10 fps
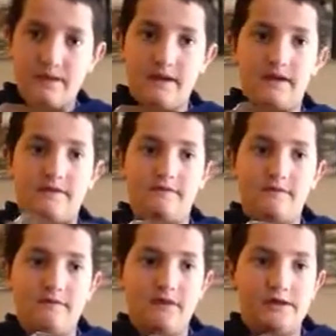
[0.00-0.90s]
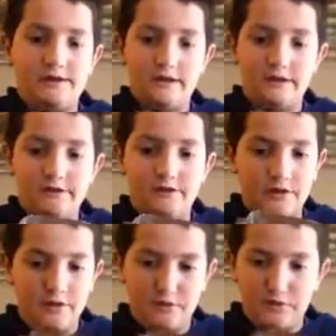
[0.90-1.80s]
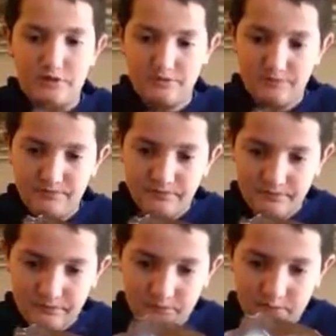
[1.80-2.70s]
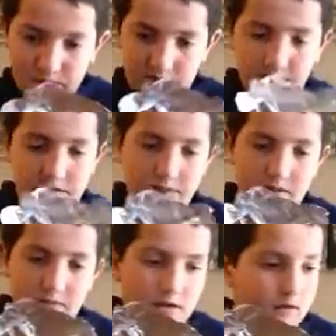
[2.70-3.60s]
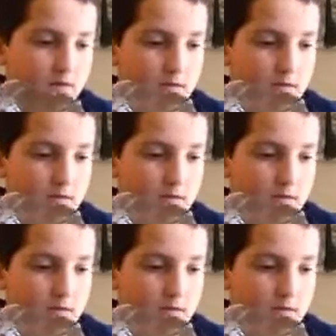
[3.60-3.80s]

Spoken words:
and the tails of the coin, whatever it may be.